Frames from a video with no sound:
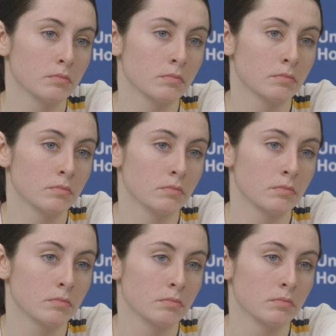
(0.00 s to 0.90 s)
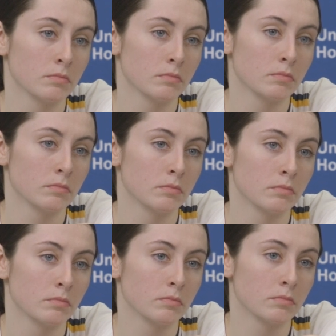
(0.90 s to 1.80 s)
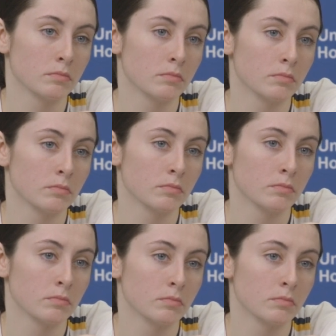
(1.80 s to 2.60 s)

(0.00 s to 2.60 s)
(no one is talking)